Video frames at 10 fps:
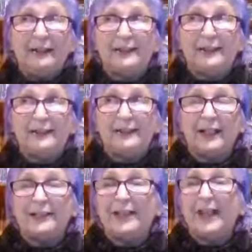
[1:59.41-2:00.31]
let's see, it's
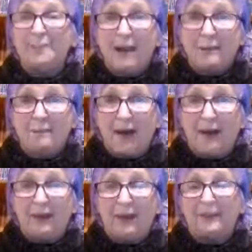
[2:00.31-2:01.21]
going to take about a
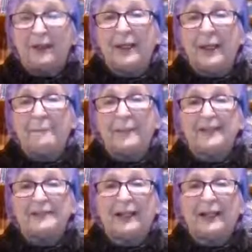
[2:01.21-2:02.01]
month. I'm going to get my